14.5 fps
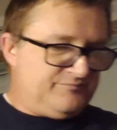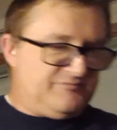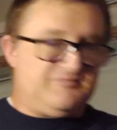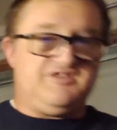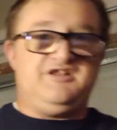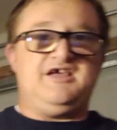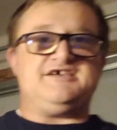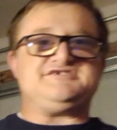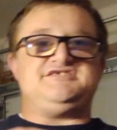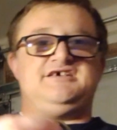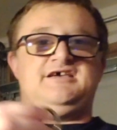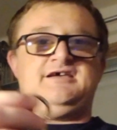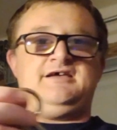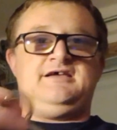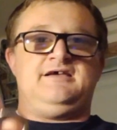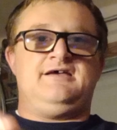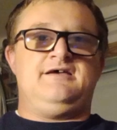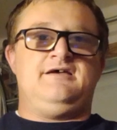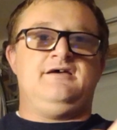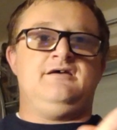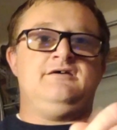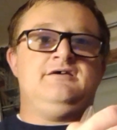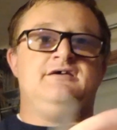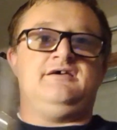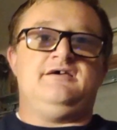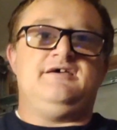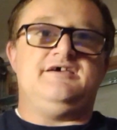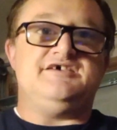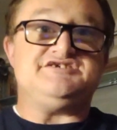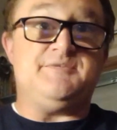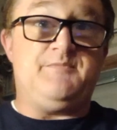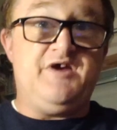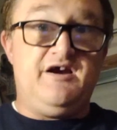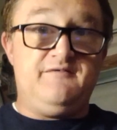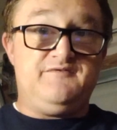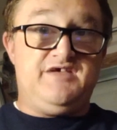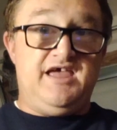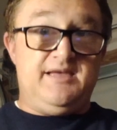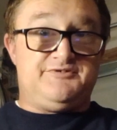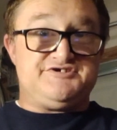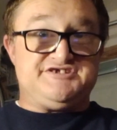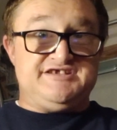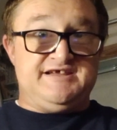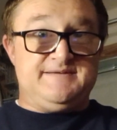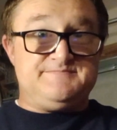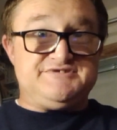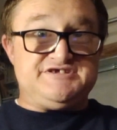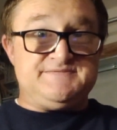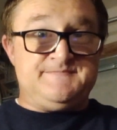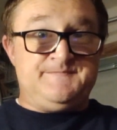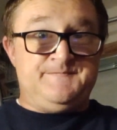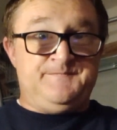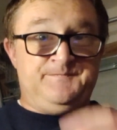The next thing is a pair of cable snips.